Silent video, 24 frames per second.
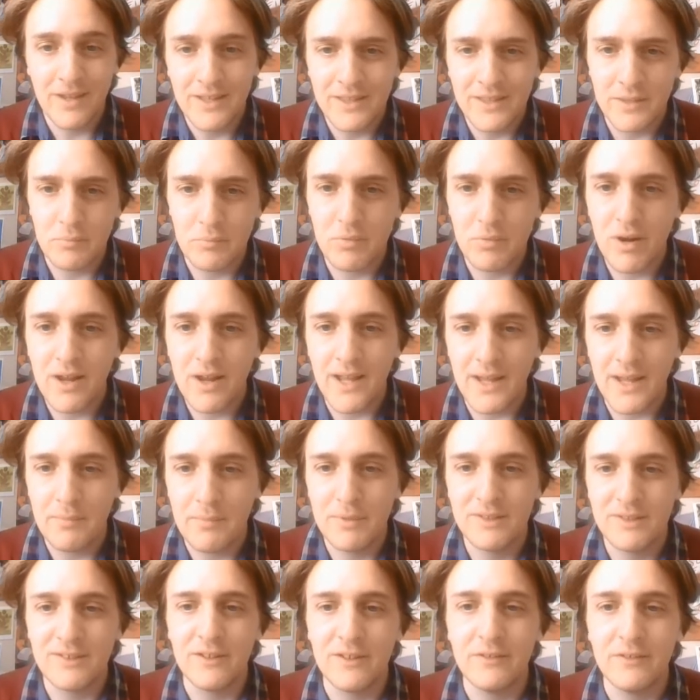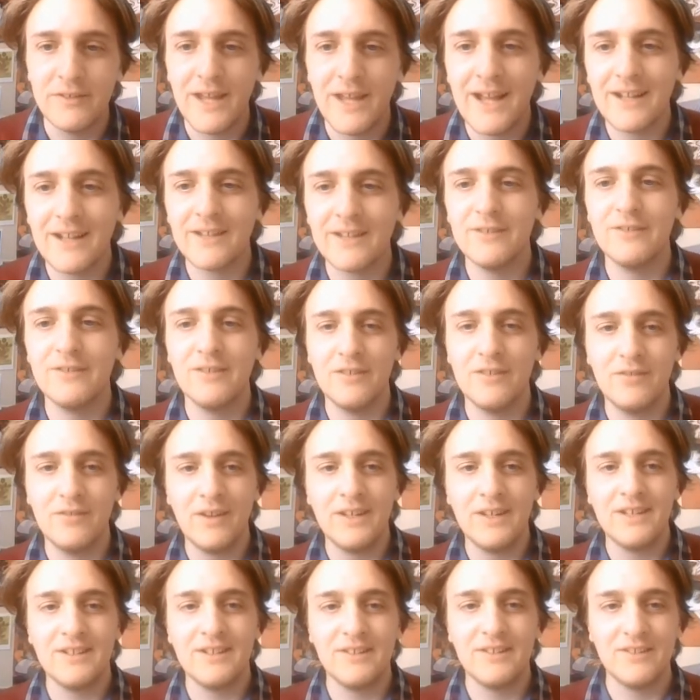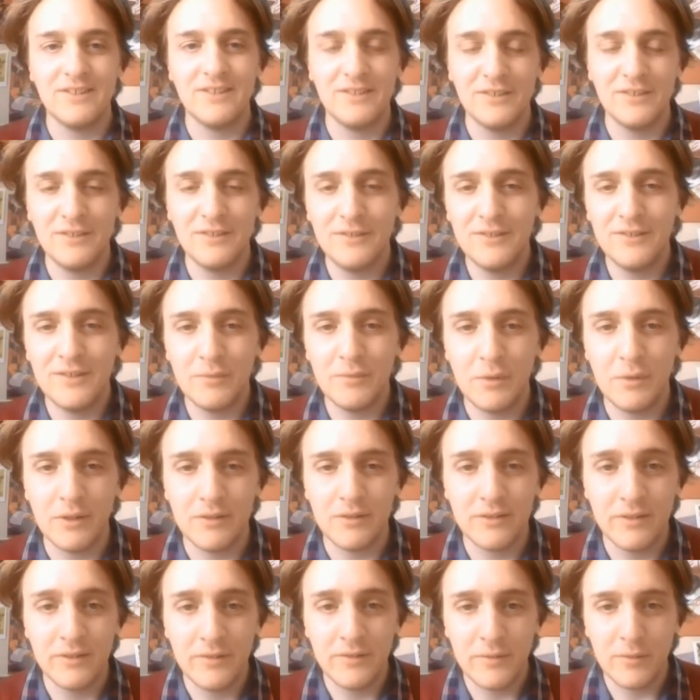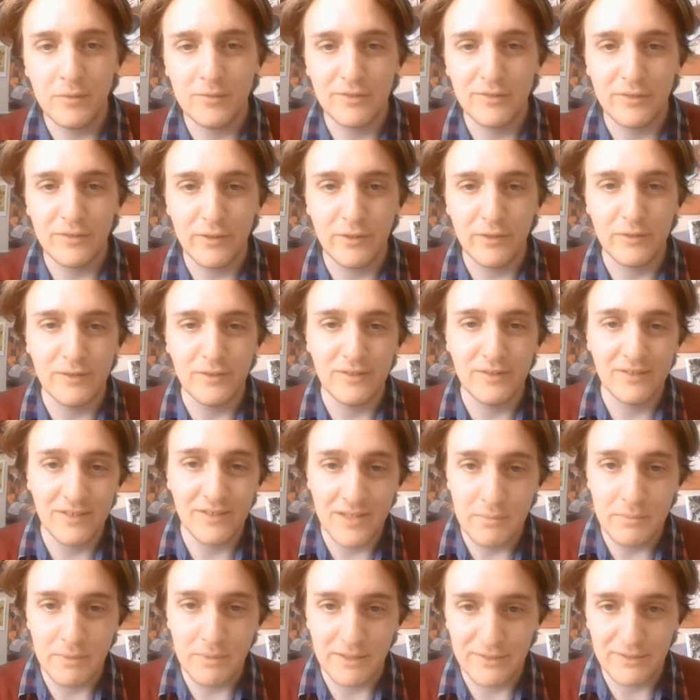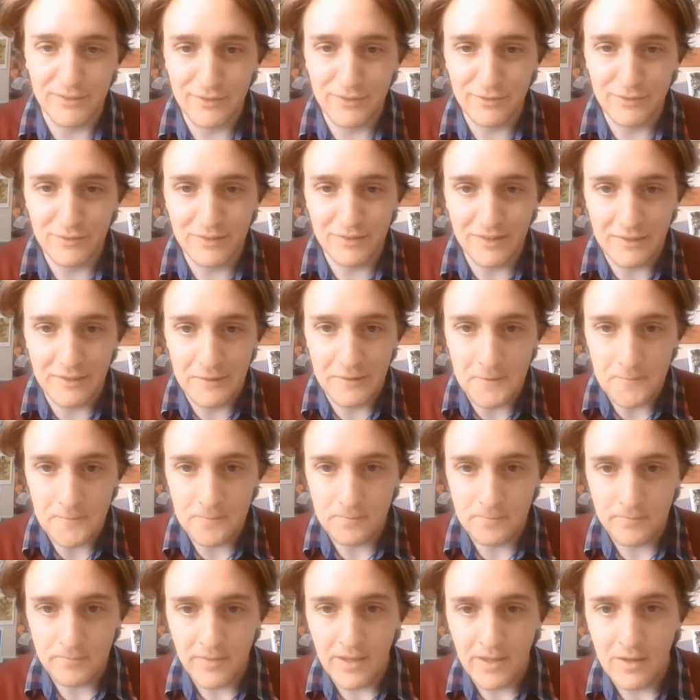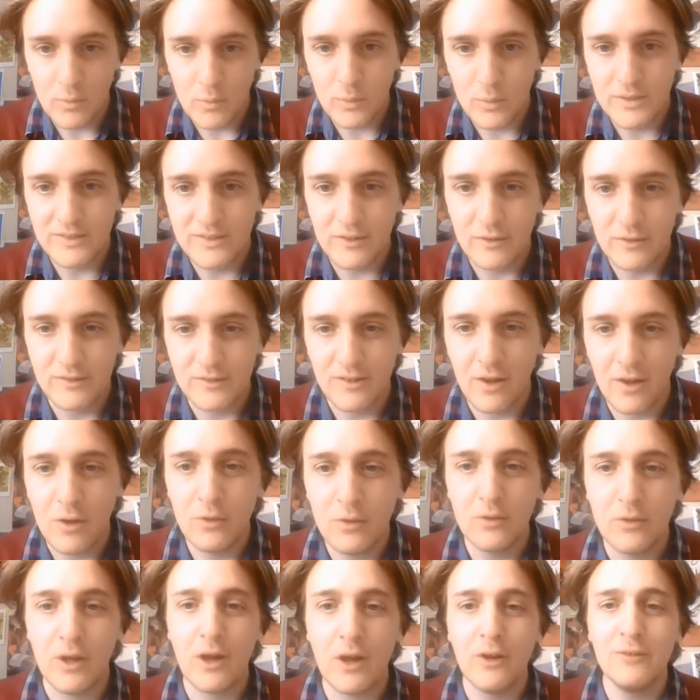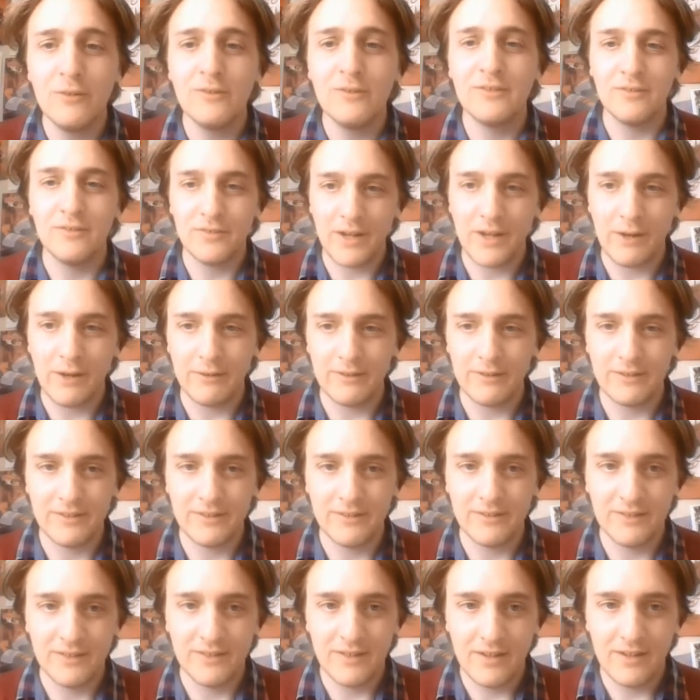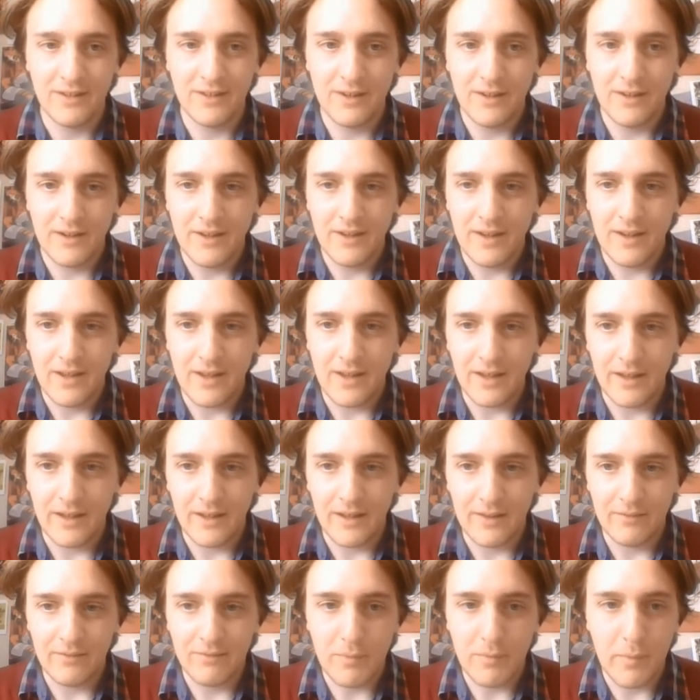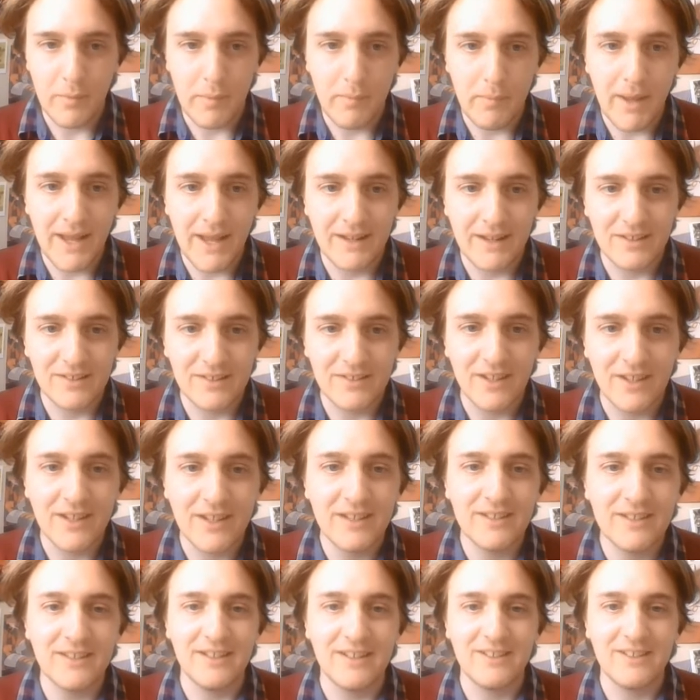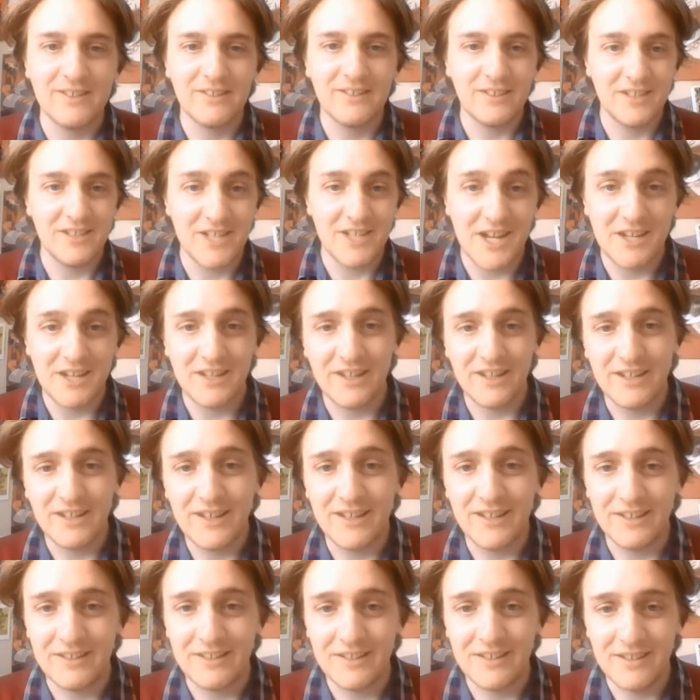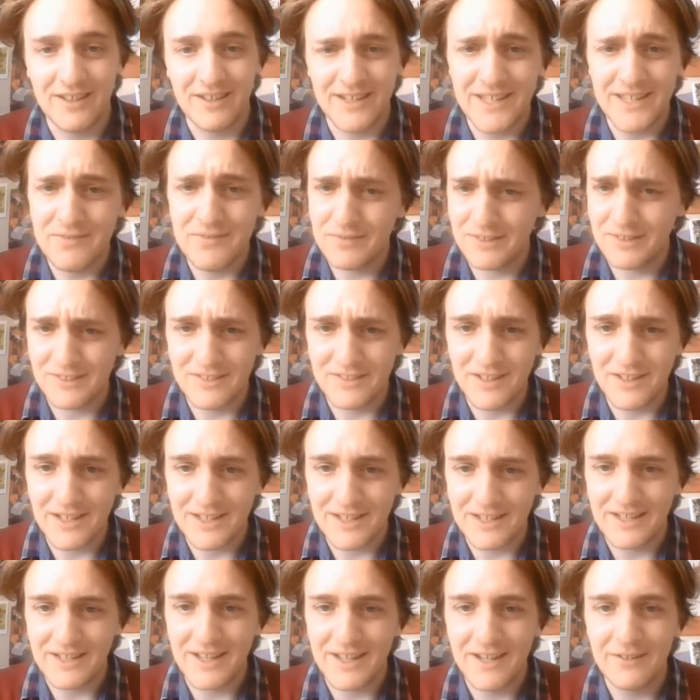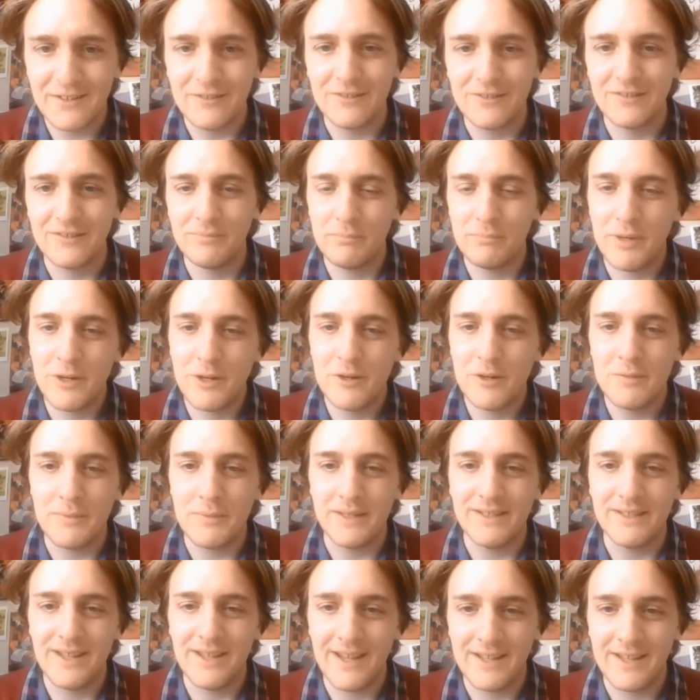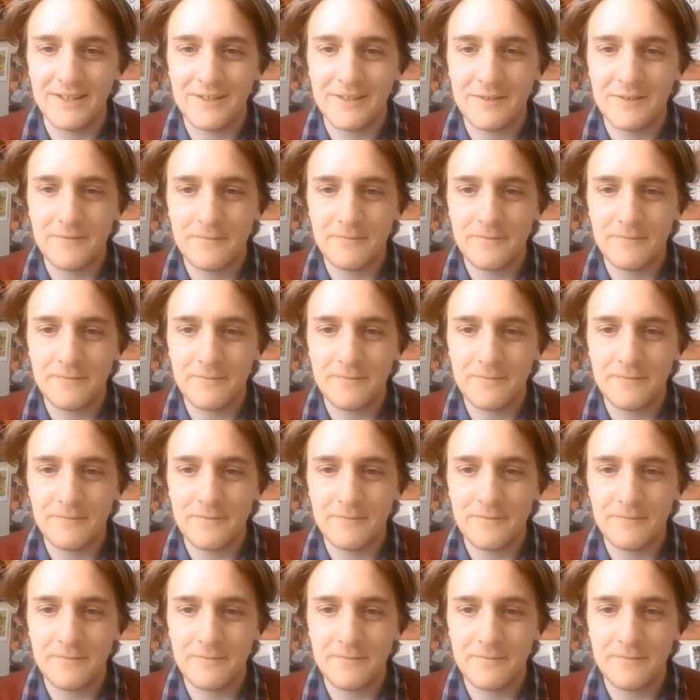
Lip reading: The prior episode, Akko's Adventures in Susie World, also known as Sleeping Susie, we saw as a whole host of characters, from a mad scientist to Jedi Knight, and even Silent Hill's Pyramid Head.